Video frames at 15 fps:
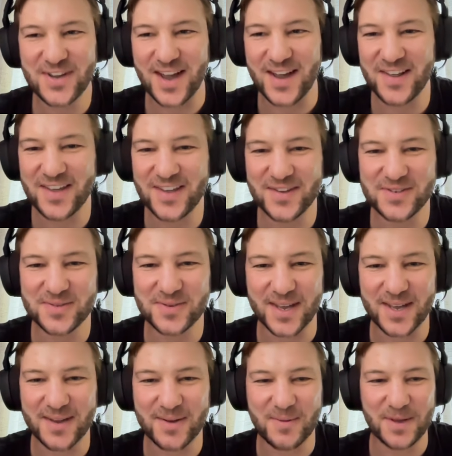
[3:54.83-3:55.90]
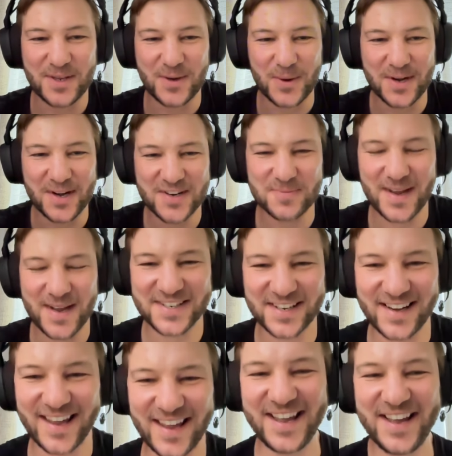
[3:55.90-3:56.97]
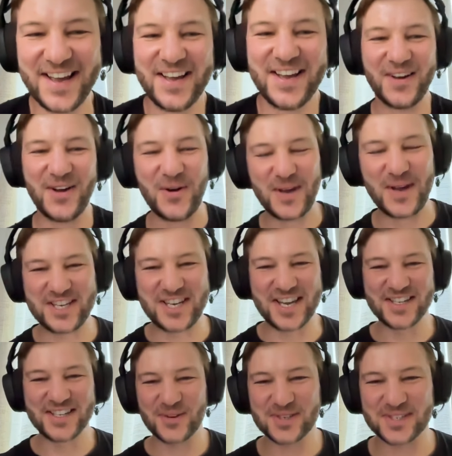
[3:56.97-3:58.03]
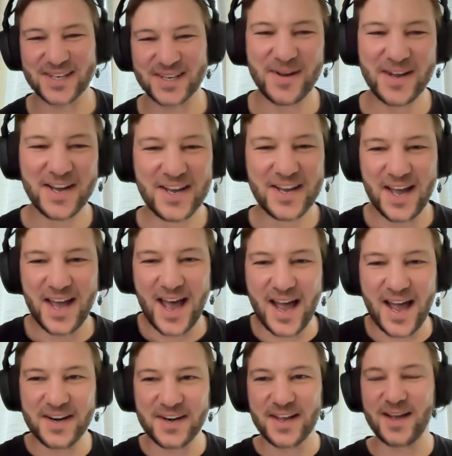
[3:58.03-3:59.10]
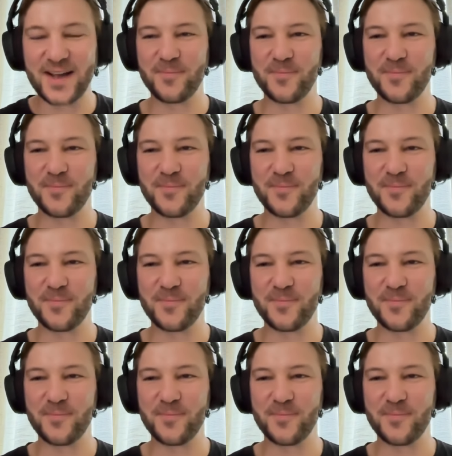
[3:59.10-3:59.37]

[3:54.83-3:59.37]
to only use Bitcoiners basically, which is awesome. And